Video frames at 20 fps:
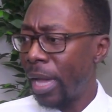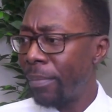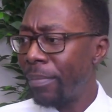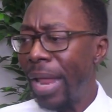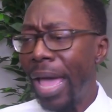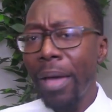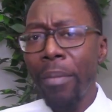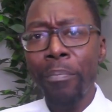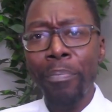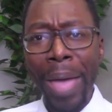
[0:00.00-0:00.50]

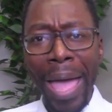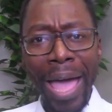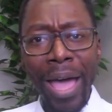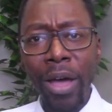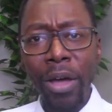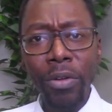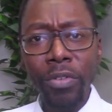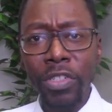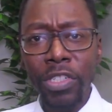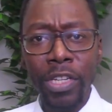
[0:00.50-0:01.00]
I'm not
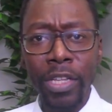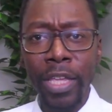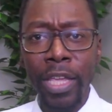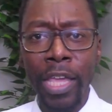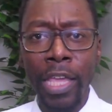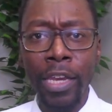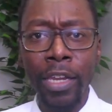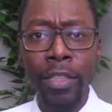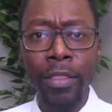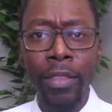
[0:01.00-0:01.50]
bound to
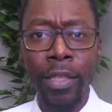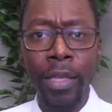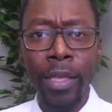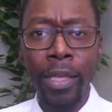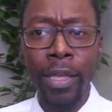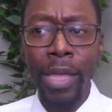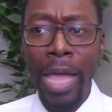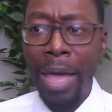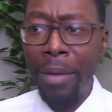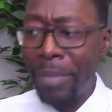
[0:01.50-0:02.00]

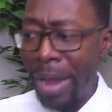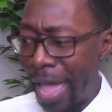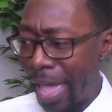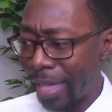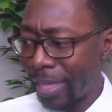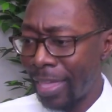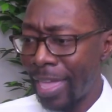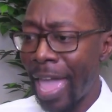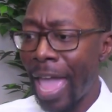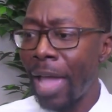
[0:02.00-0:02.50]
anything. I'm
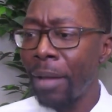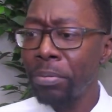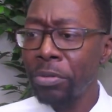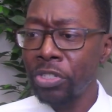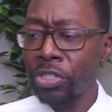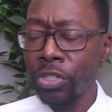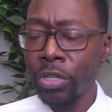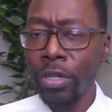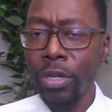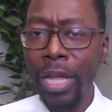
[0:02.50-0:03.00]
not
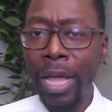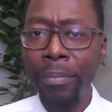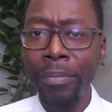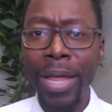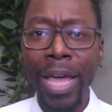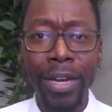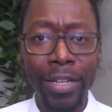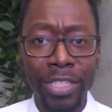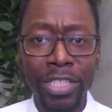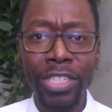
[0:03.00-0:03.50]
captured.
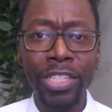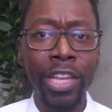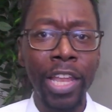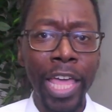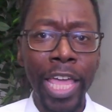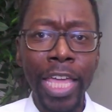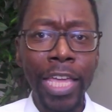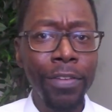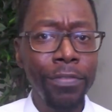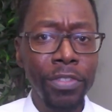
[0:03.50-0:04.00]
I'm not a
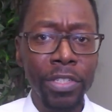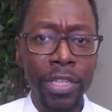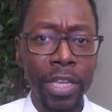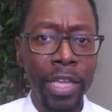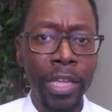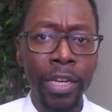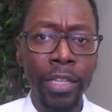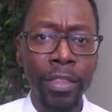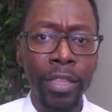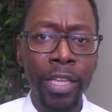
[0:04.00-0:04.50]
slave
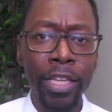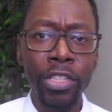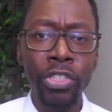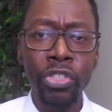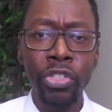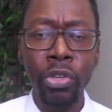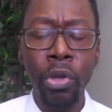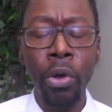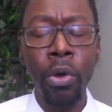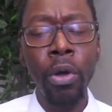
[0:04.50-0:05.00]
to anything.
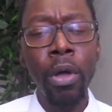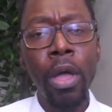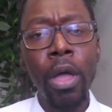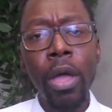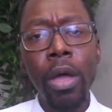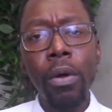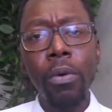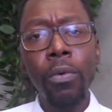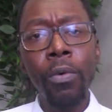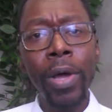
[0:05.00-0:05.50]
So
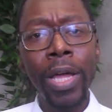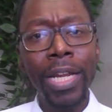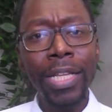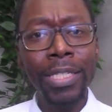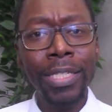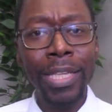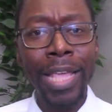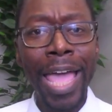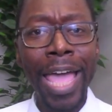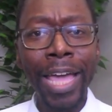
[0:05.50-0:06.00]
what
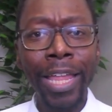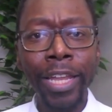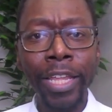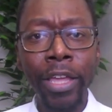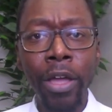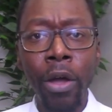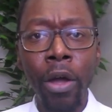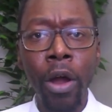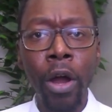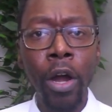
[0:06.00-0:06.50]

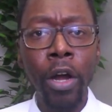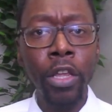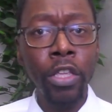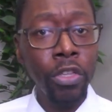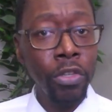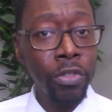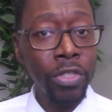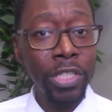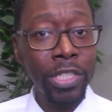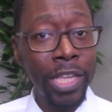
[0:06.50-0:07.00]
exactly are
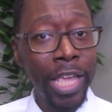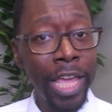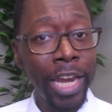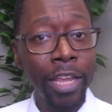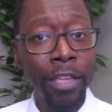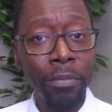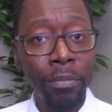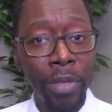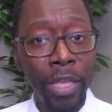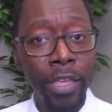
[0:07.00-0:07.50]
you
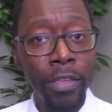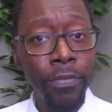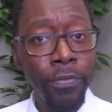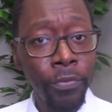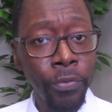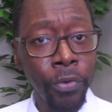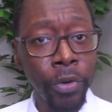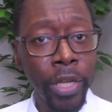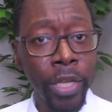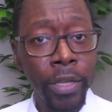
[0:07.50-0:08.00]
setting me
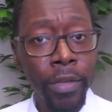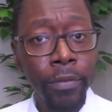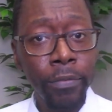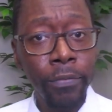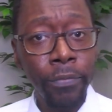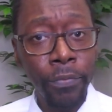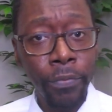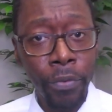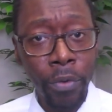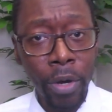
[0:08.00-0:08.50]
free
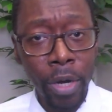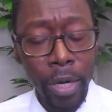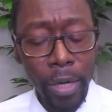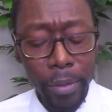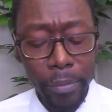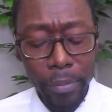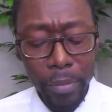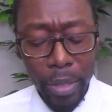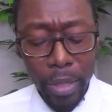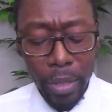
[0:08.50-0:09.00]

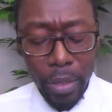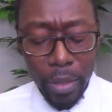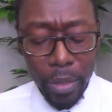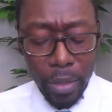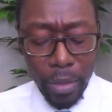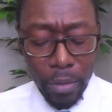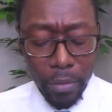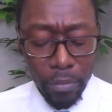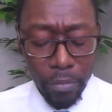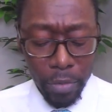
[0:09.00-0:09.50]
from?
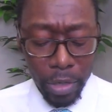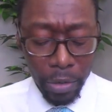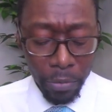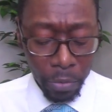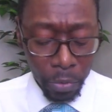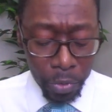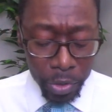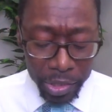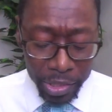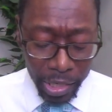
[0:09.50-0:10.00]
Now,
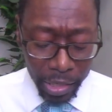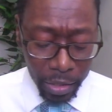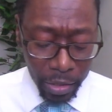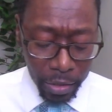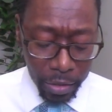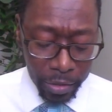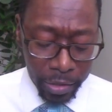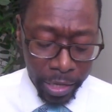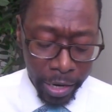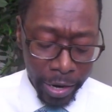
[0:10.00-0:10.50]
when we take a
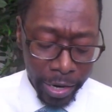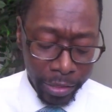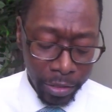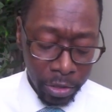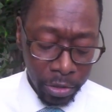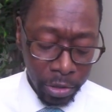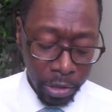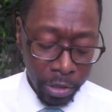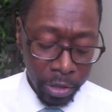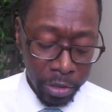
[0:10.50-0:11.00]
look there
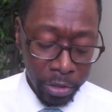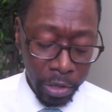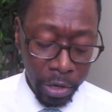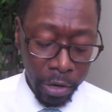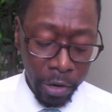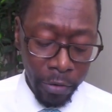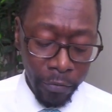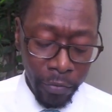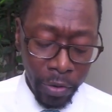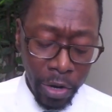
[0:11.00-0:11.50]
at the
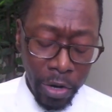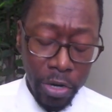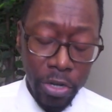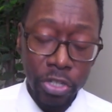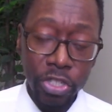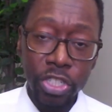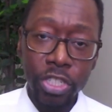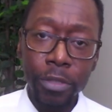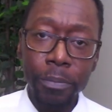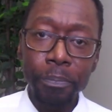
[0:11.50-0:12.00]
33rd
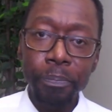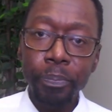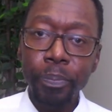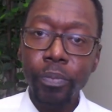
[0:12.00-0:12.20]
verse,